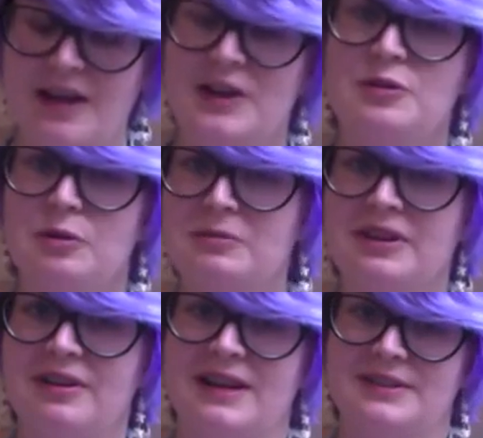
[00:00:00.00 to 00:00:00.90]
Normally
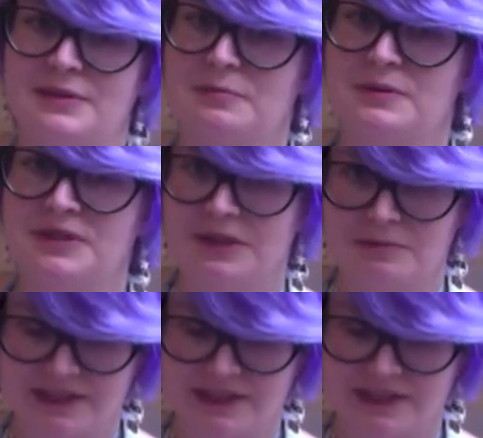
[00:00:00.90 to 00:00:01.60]
their eyes don't open until they're about